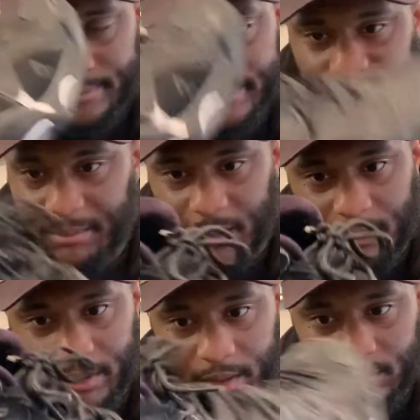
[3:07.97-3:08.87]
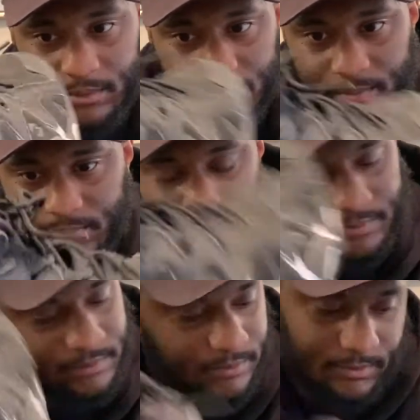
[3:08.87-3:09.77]
Come on, bro.
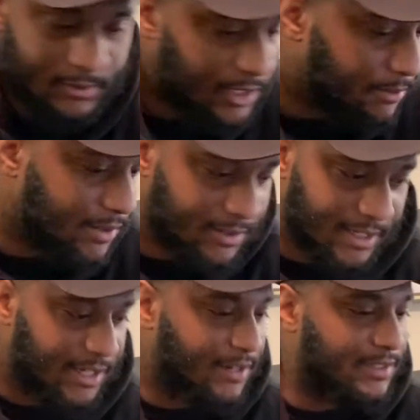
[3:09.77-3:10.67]
Come on, dog.